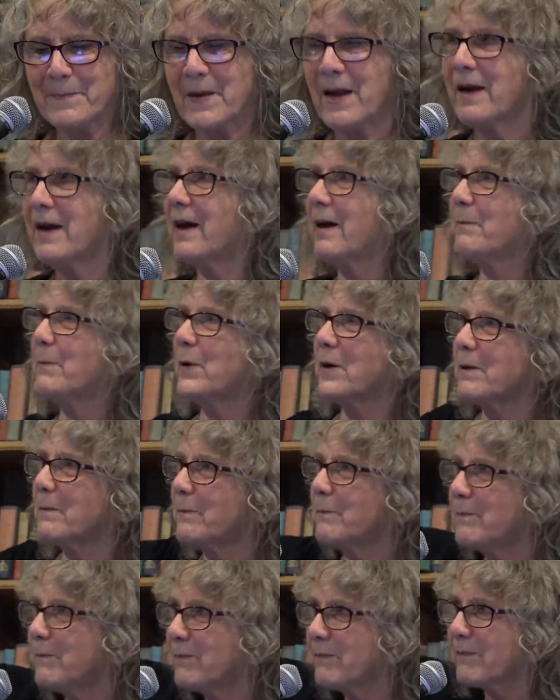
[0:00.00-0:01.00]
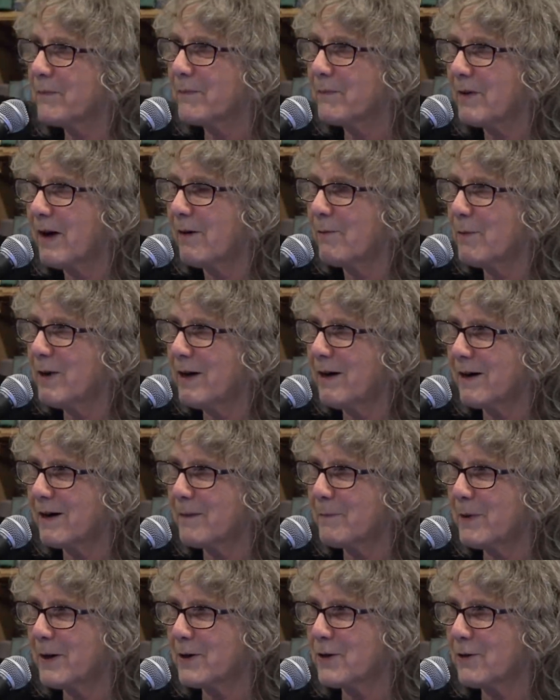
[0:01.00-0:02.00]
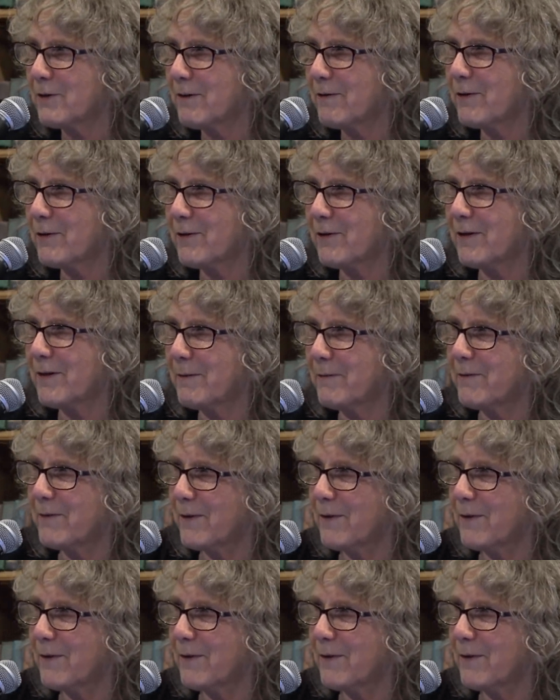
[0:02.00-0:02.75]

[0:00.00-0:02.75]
and I put a, we hung a picture of her of,